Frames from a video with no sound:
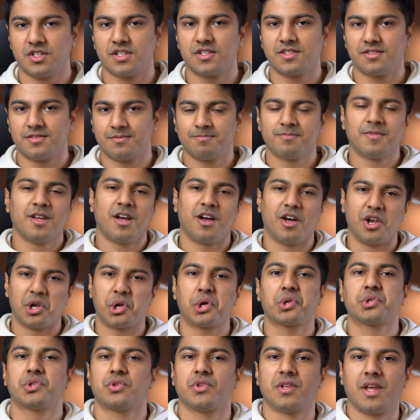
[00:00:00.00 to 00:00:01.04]
just a
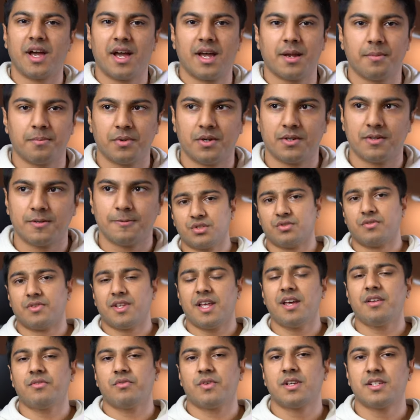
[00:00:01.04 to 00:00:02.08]
lot to the hype. So, for
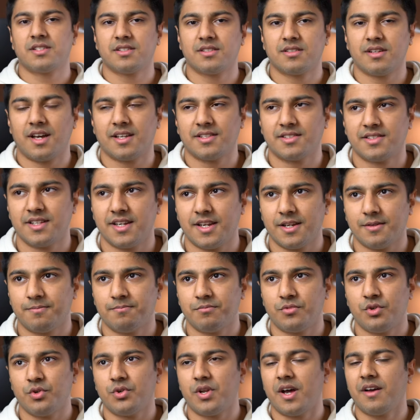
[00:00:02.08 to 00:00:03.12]
that reason, I'd say
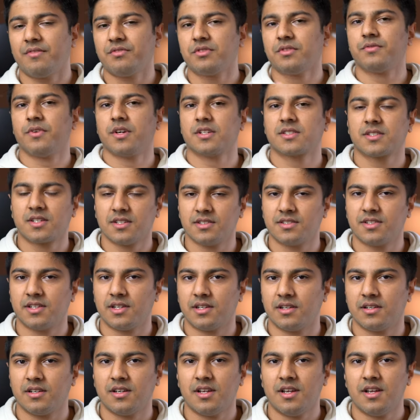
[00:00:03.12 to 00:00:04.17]
you'd have to first
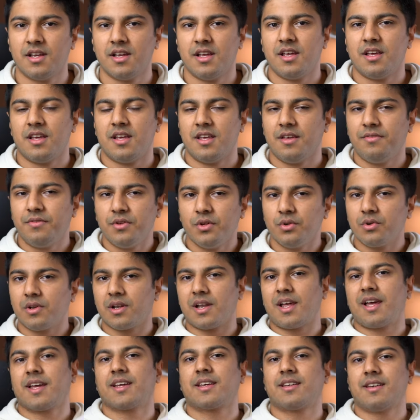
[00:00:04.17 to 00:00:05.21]
consider if you'd
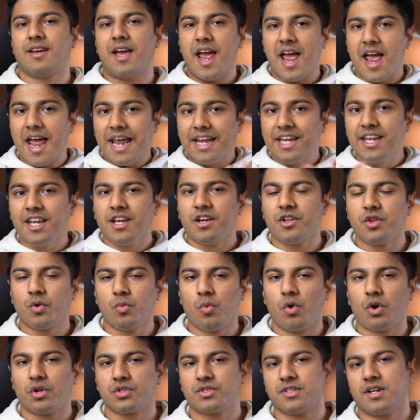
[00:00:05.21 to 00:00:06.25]
like any other
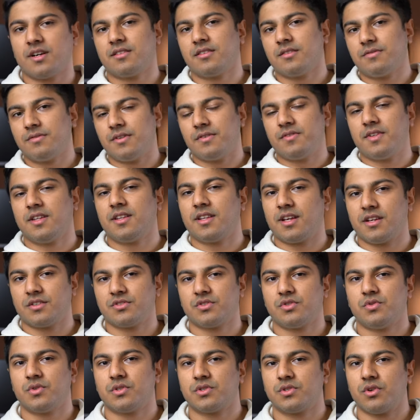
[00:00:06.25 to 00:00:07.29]
watch under
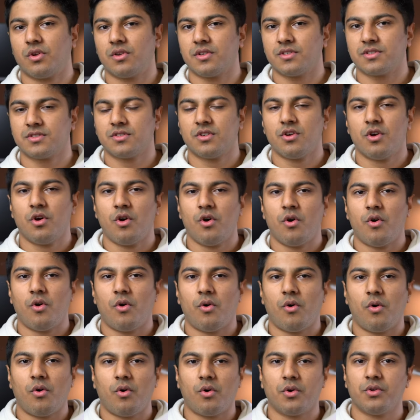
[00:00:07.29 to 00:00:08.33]
50,000 US dollars
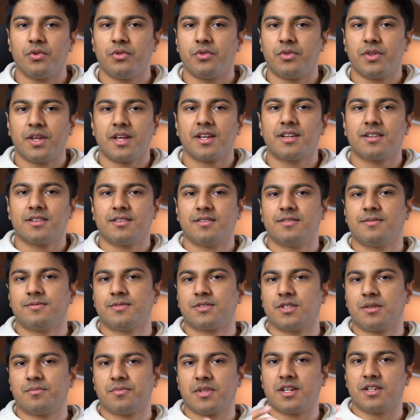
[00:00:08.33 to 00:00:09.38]
or you think
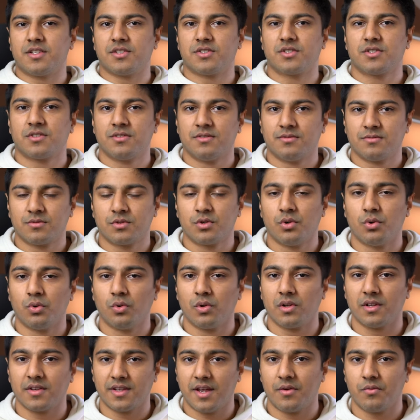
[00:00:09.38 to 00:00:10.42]
something is
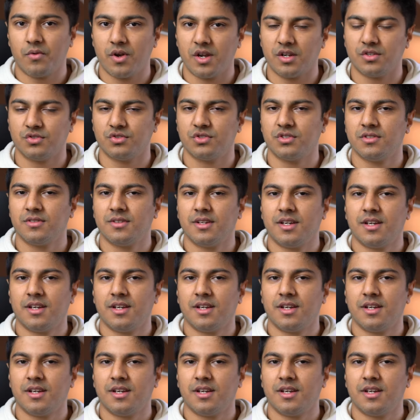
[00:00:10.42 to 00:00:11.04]
cool in that range,